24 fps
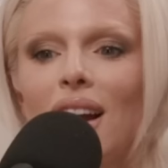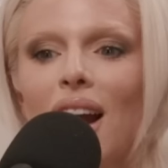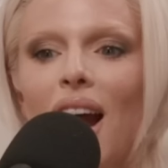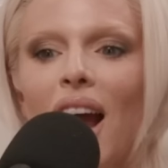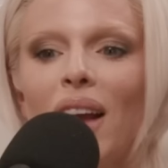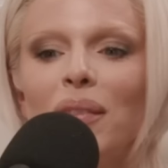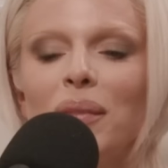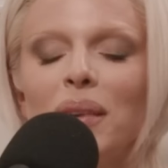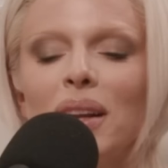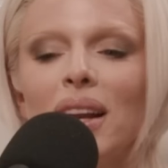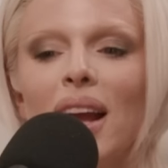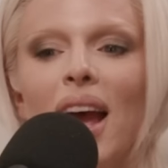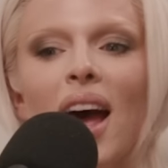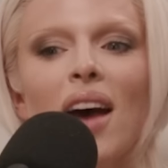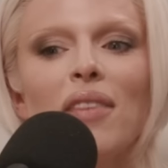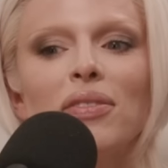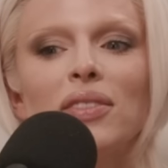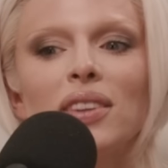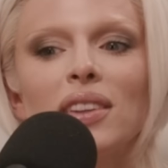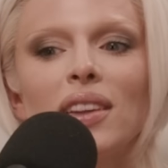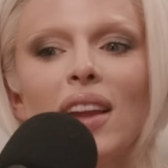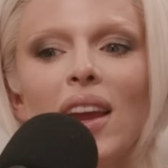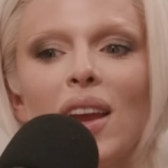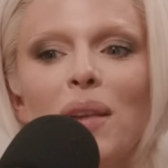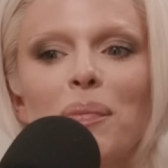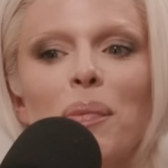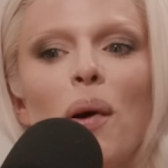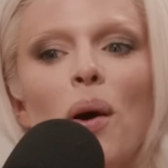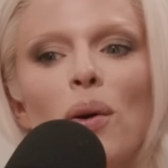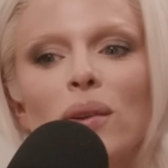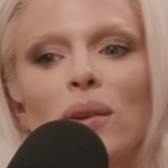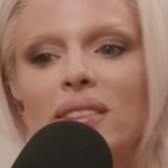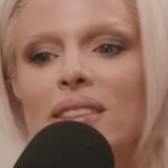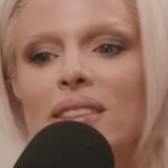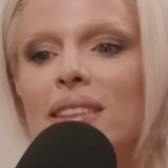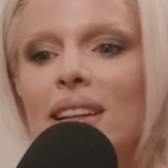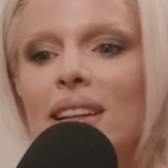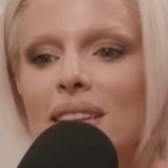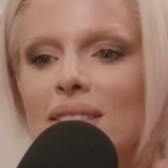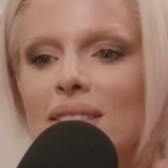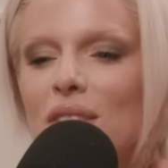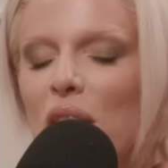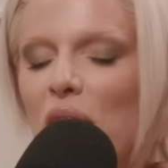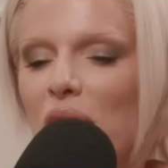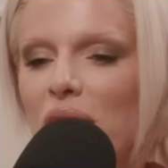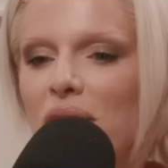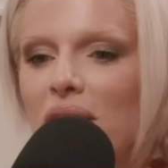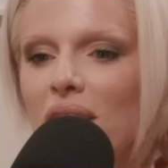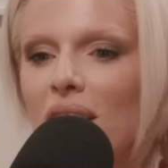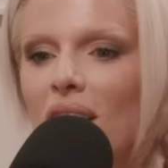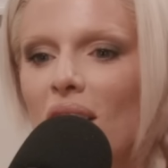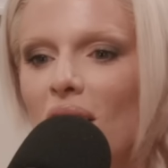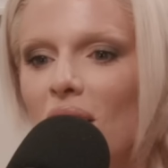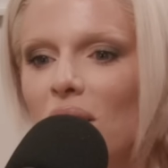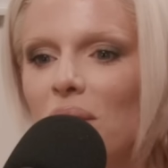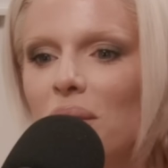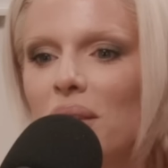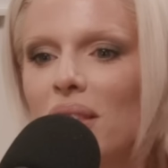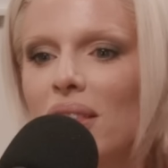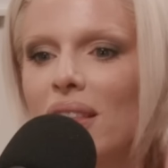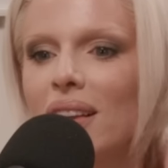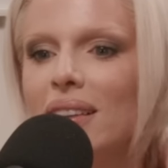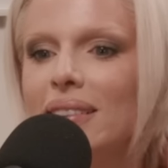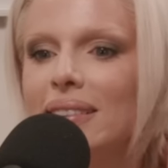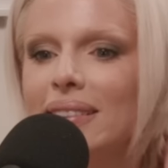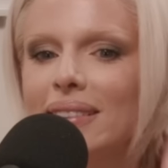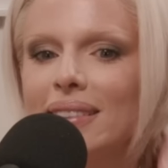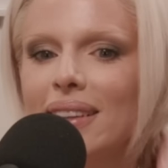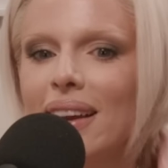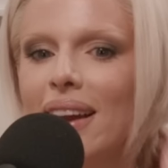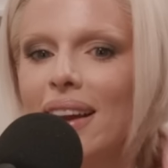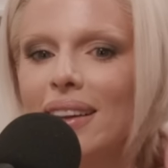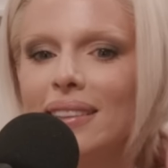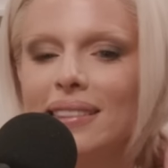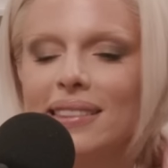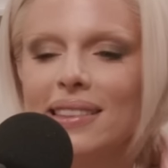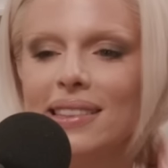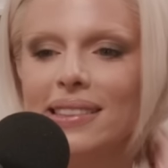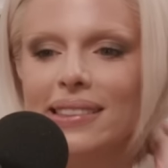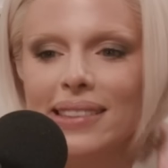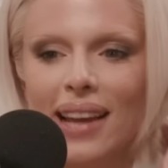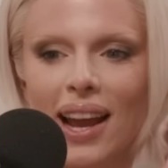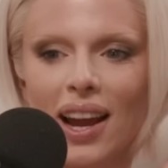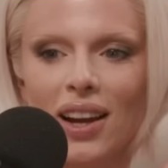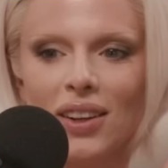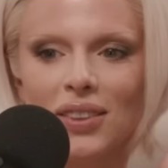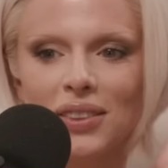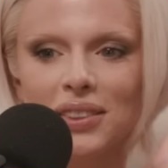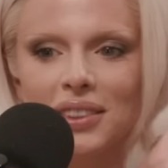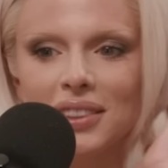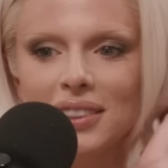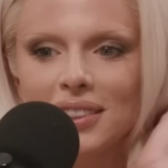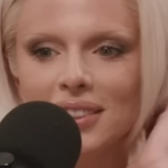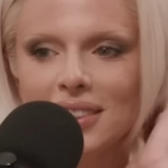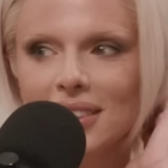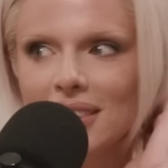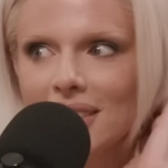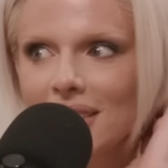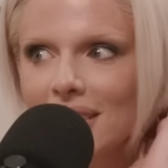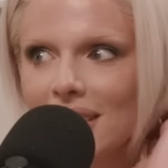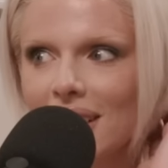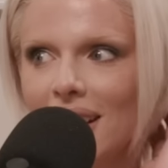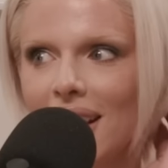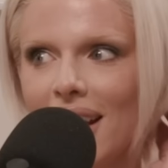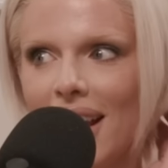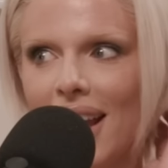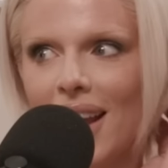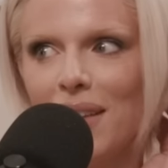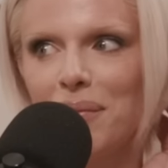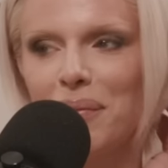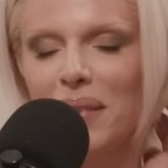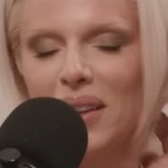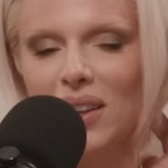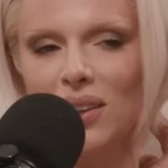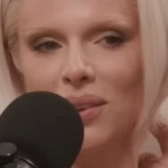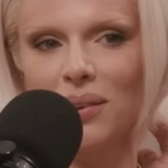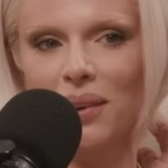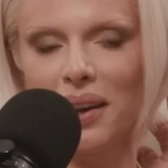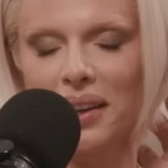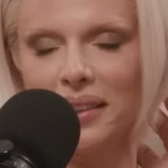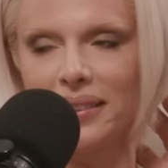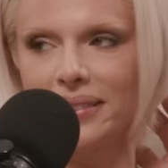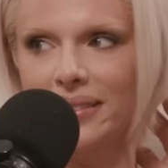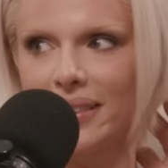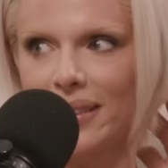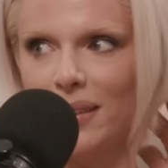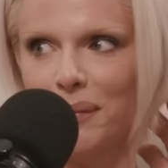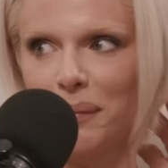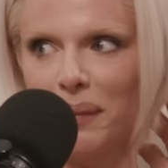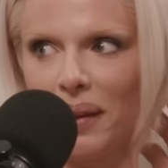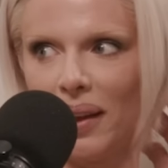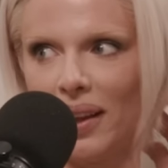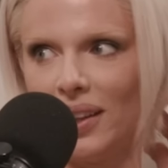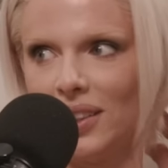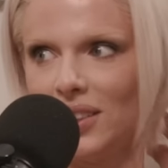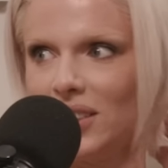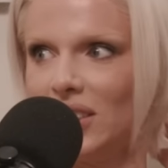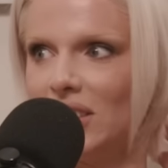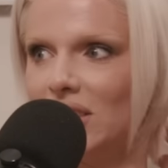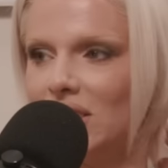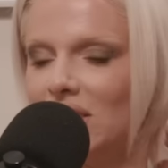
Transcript: I'm gonna have to like post a TikTok video with this as the sound. Please do. And, beat you guys to the punch. That's